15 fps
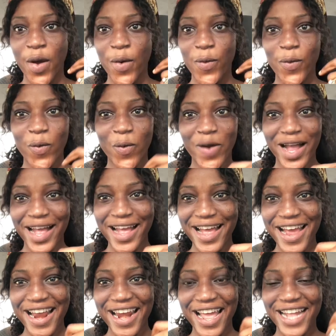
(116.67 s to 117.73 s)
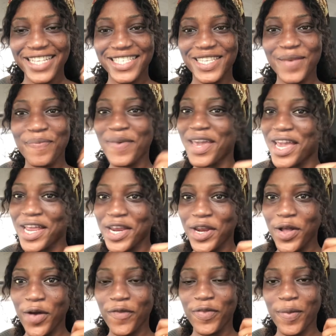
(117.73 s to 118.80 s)
Well, it's the beginning
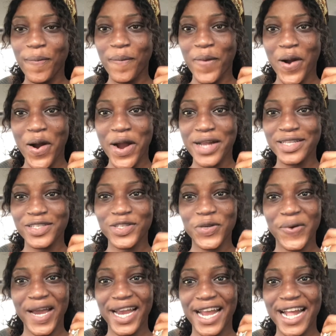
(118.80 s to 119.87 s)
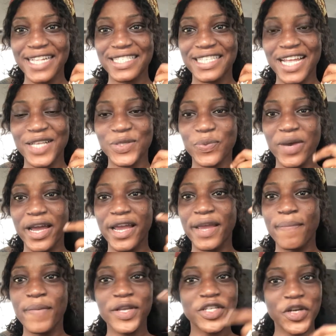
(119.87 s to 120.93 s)
of the month, so I guess that's why
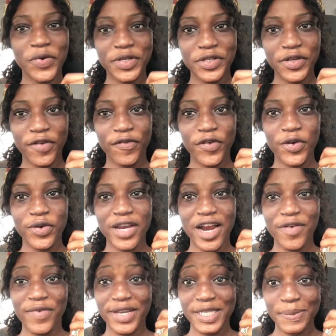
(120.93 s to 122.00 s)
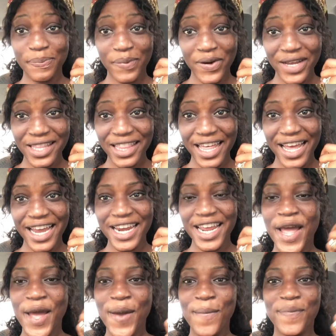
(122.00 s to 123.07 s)
majority of you that responded
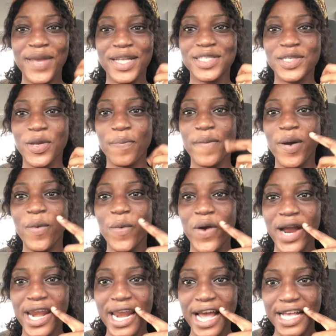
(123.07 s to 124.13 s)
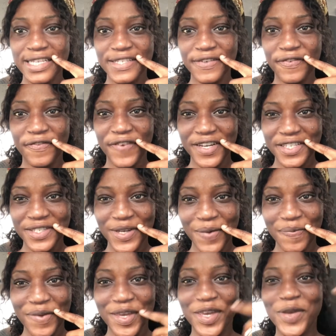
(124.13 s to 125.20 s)
picked number one as the first
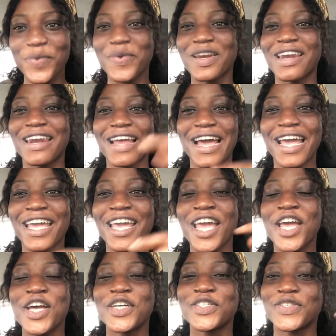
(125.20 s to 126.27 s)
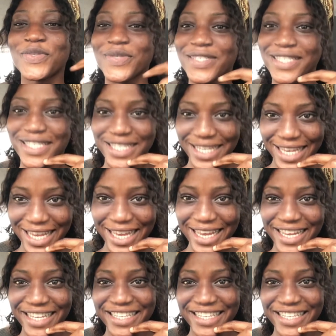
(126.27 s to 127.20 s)
topic you would like to see.